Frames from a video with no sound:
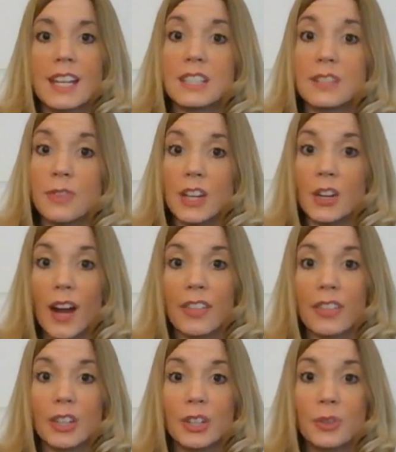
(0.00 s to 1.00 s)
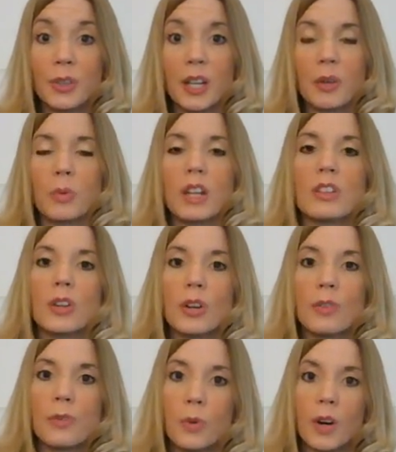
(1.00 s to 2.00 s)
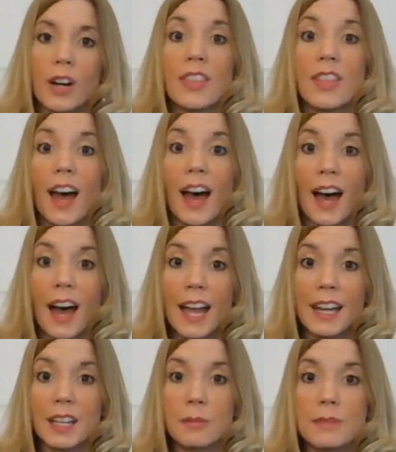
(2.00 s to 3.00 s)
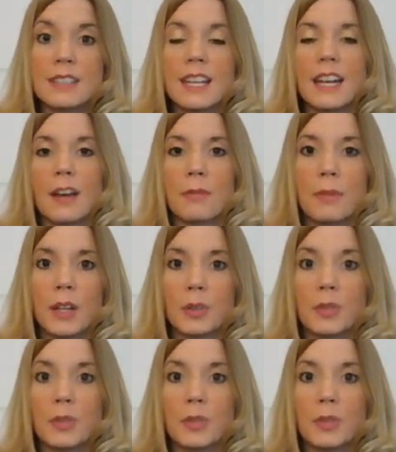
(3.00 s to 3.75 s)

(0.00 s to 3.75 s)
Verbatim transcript: To figure out the unit, we look for the items that have been